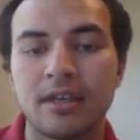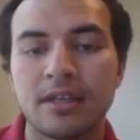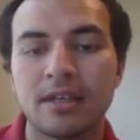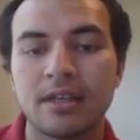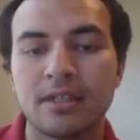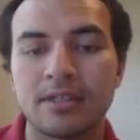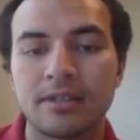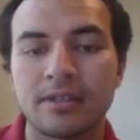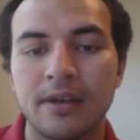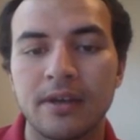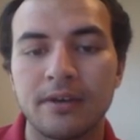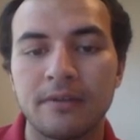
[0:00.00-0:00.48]

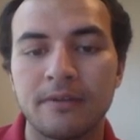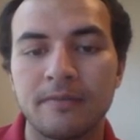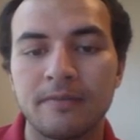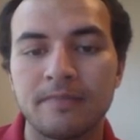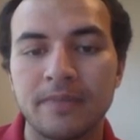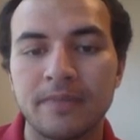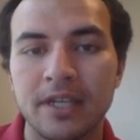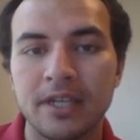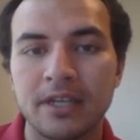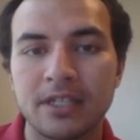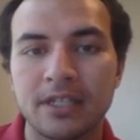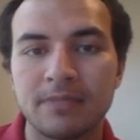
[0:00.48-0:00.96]
So
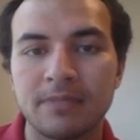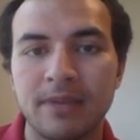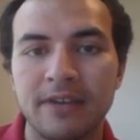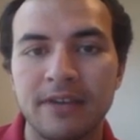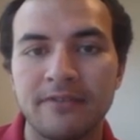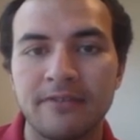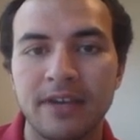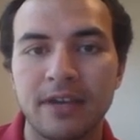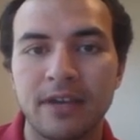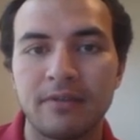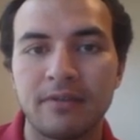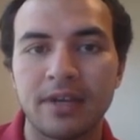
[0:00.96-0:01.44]
here's my
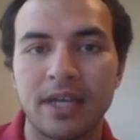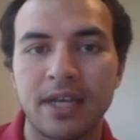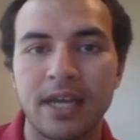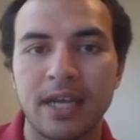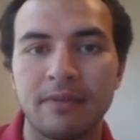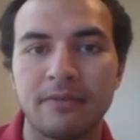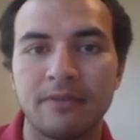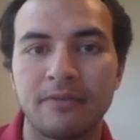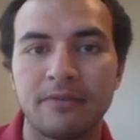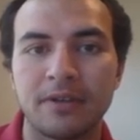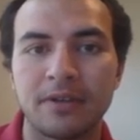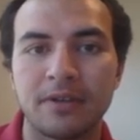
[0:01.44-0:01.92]
favorite
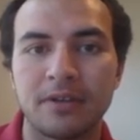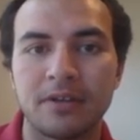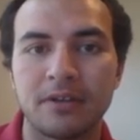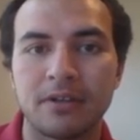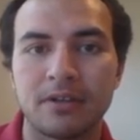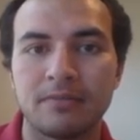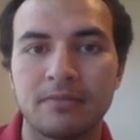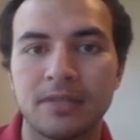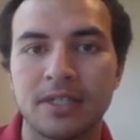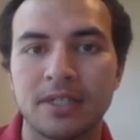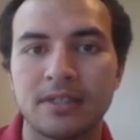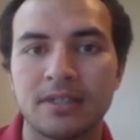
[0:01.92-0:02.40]
game of the
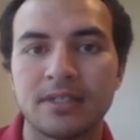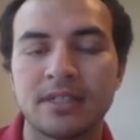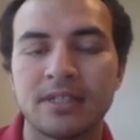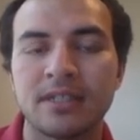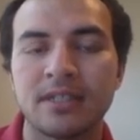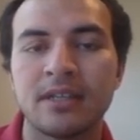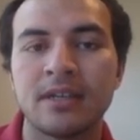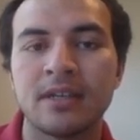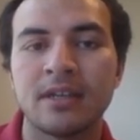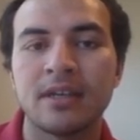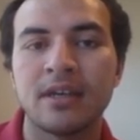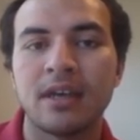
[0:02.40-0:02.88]
tournament
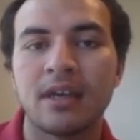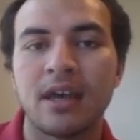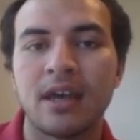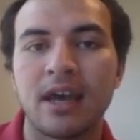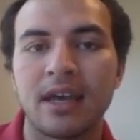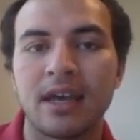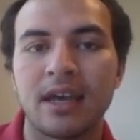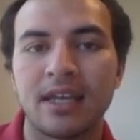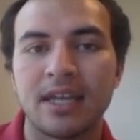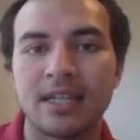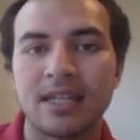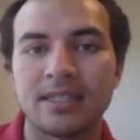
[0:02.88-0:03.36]

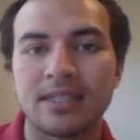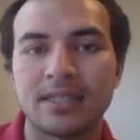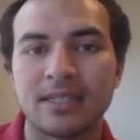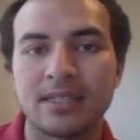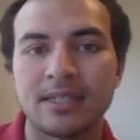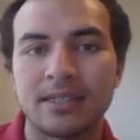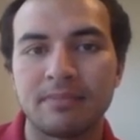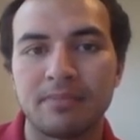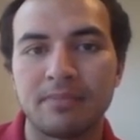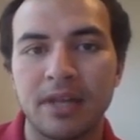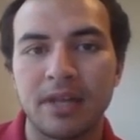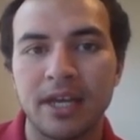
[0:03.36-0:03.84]

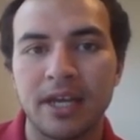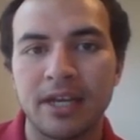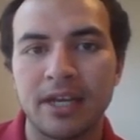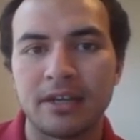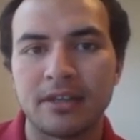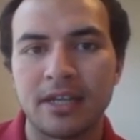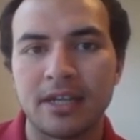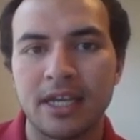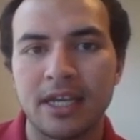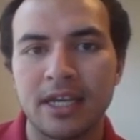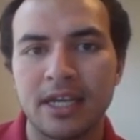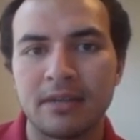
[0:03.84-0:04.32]
against a player
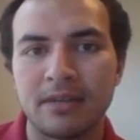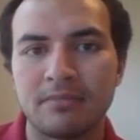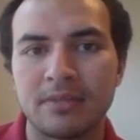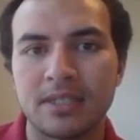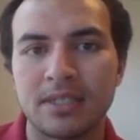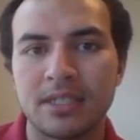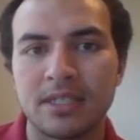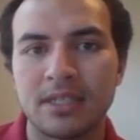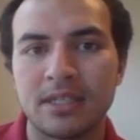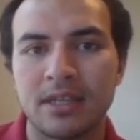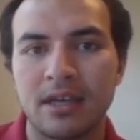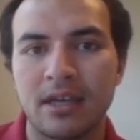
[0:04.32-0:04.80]
named